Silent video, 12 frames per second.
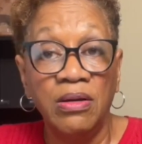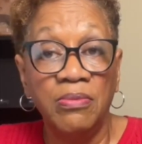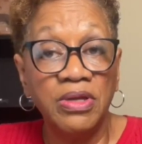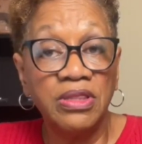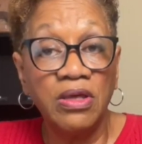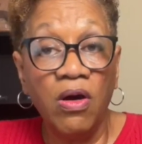
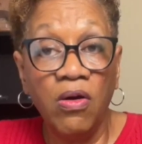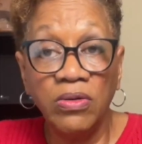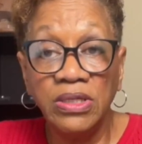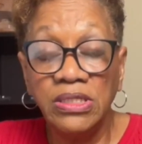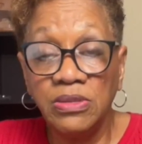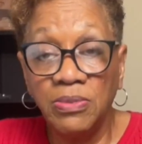But the
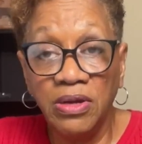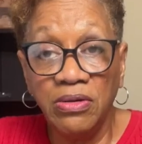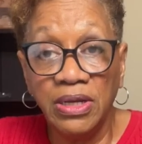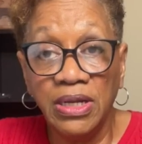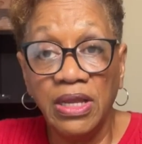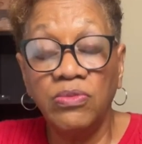Holy
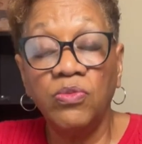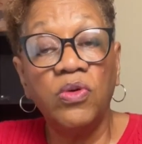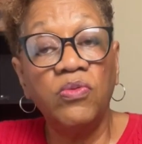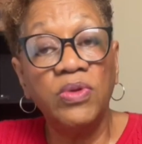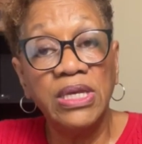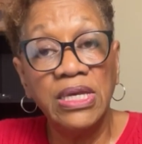Spirit, and
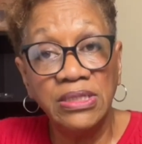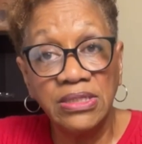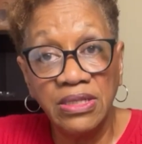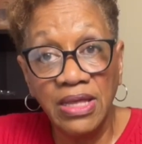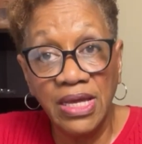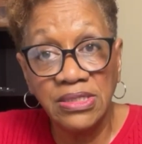when we get
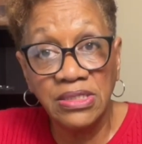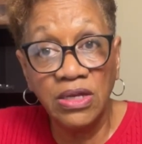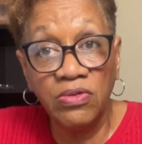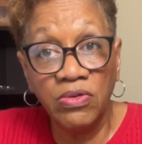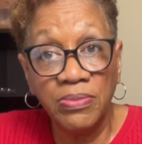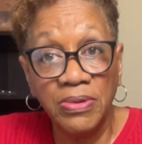into that
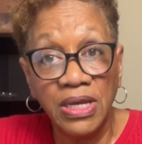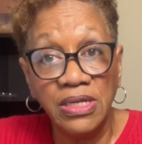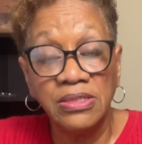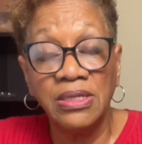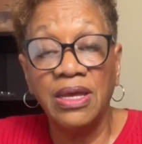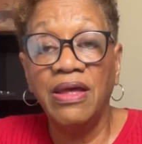secret
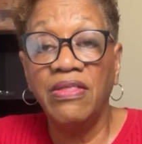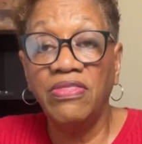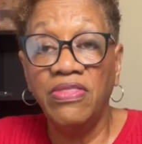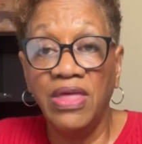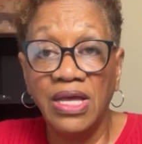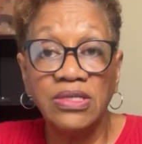place,
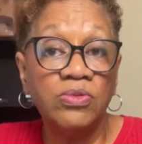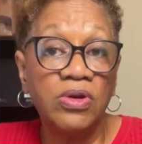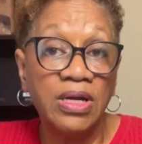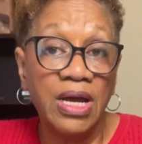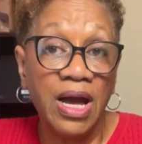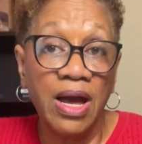that's
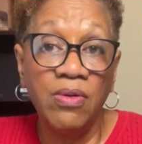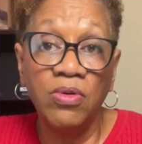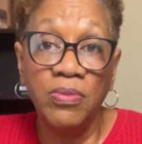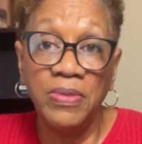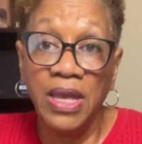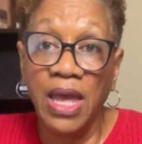where God
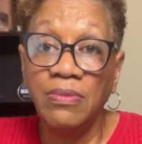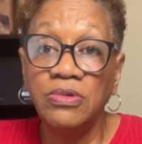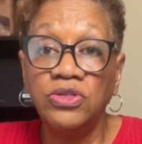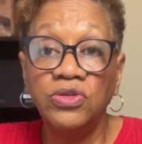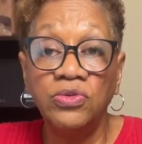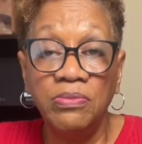will be able
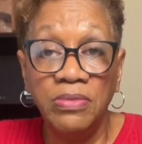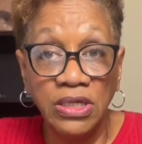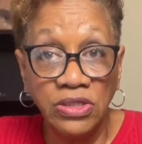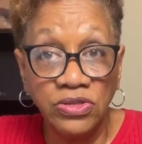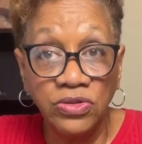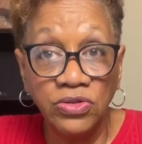to
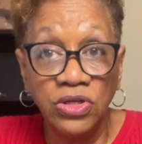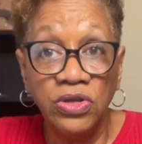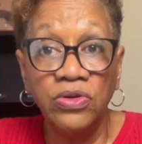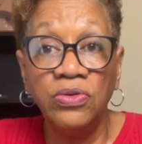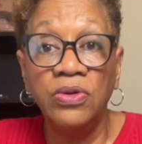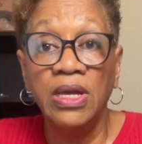minister to
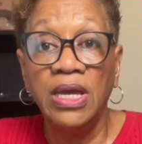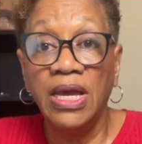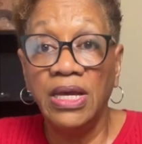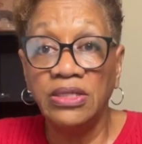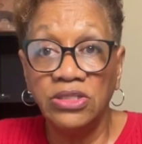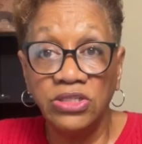you
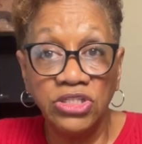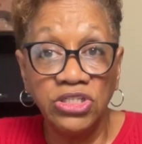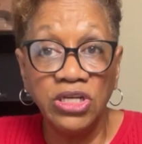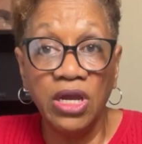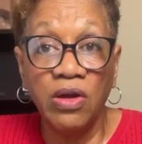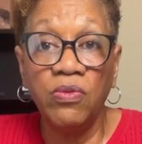and to
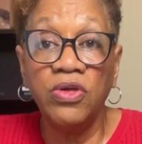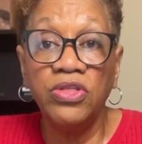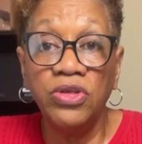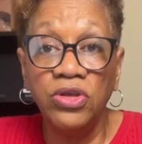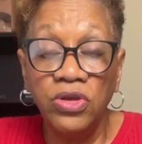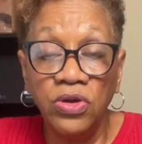share with
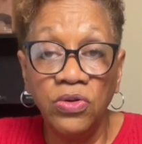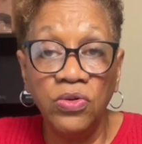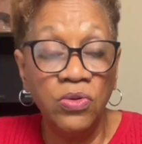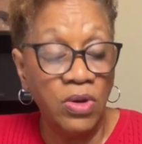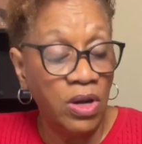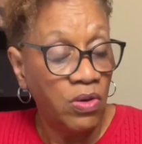
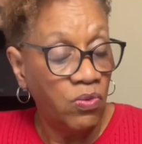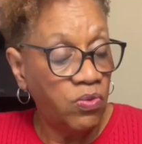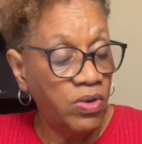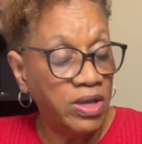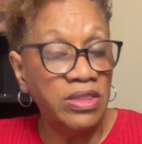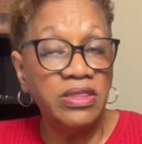you
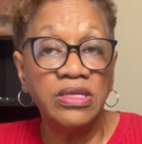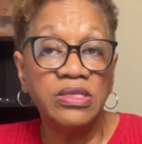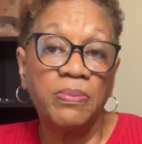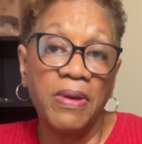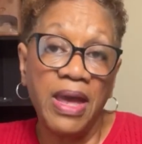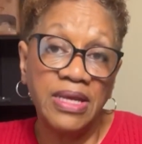what
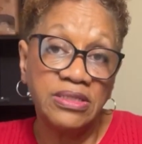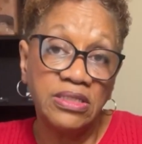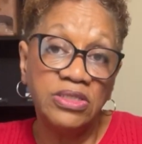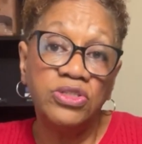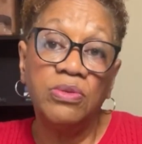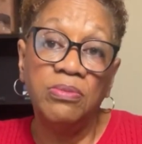this
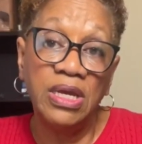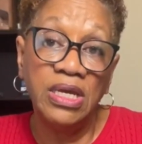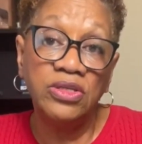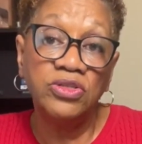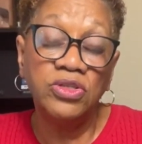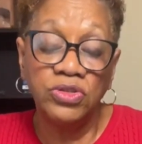passage
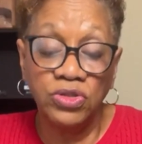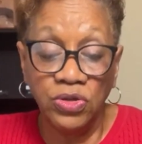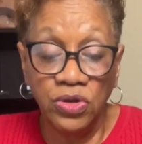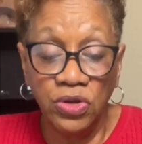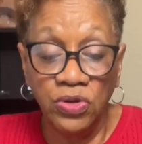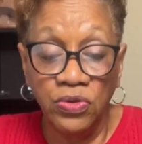means to
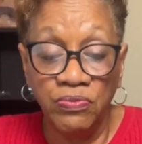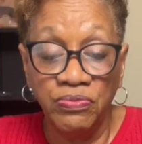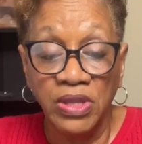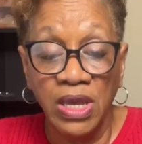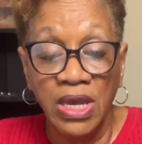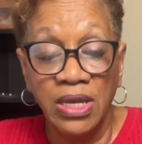you.
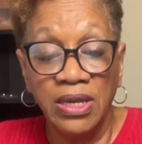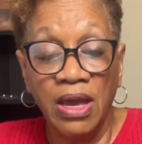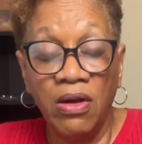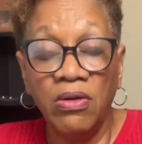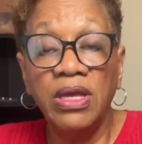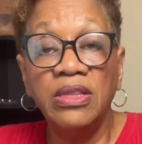
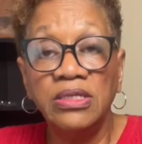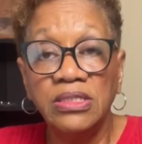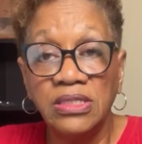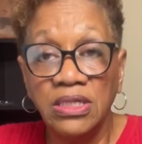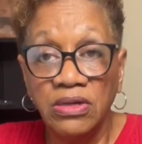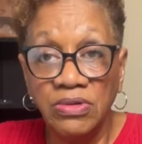Now, in this
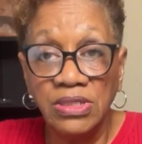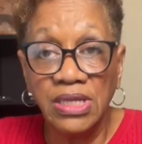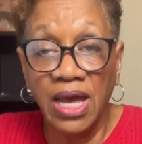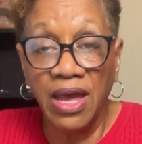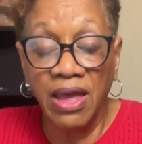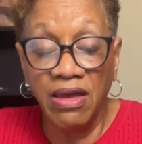series,
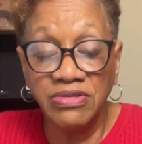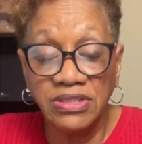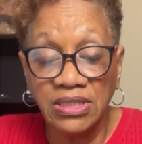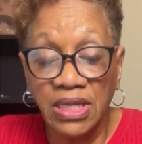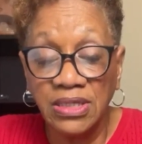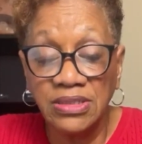I have
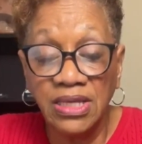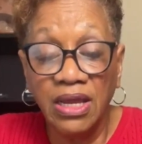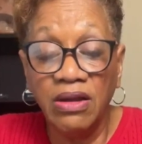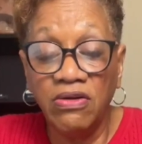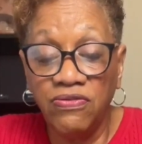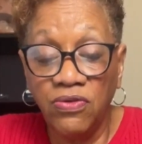a set
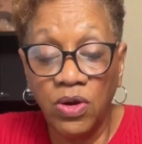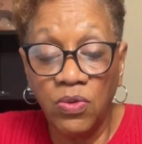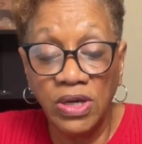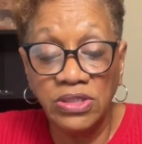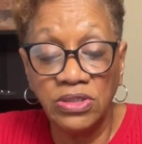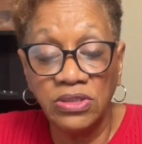of 4
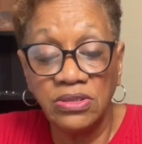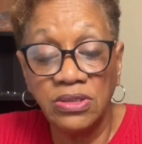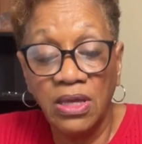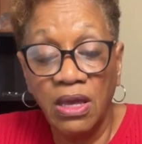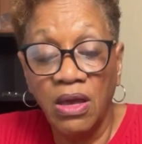questions.